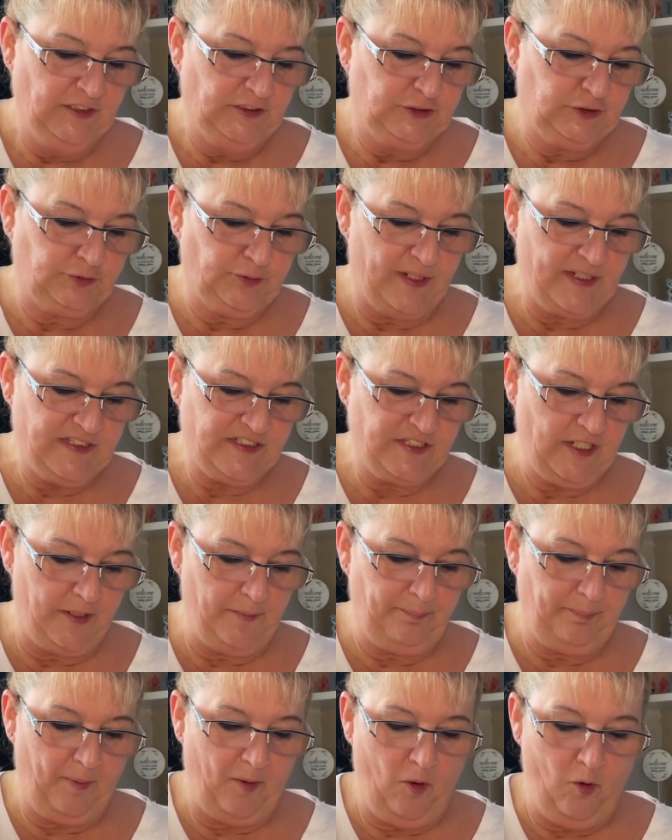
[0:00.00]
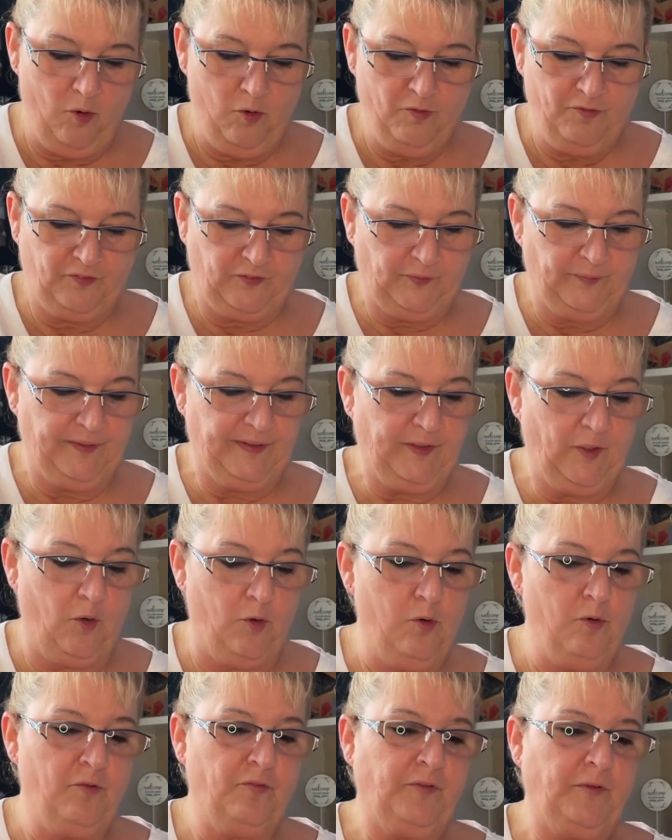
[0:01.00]
dress up over and
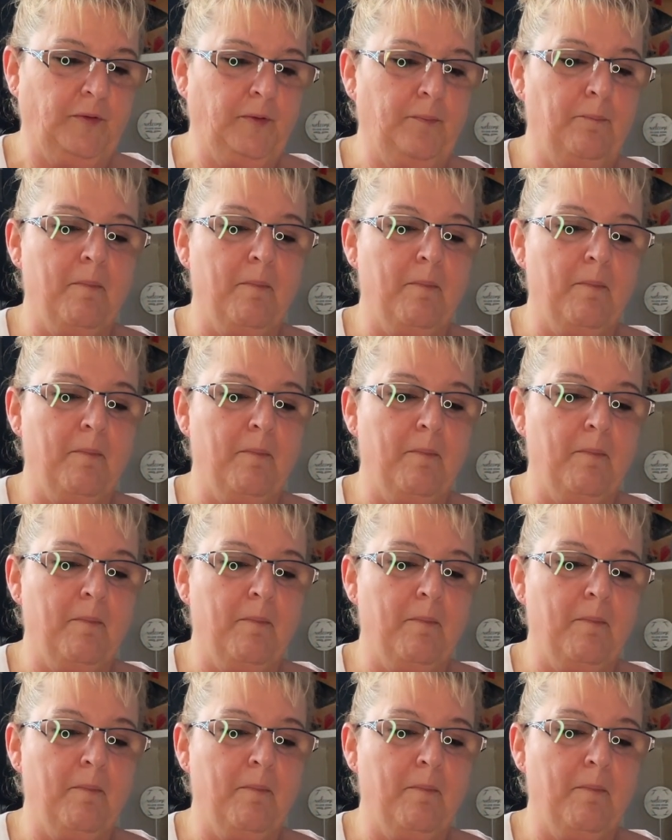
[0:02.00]
over.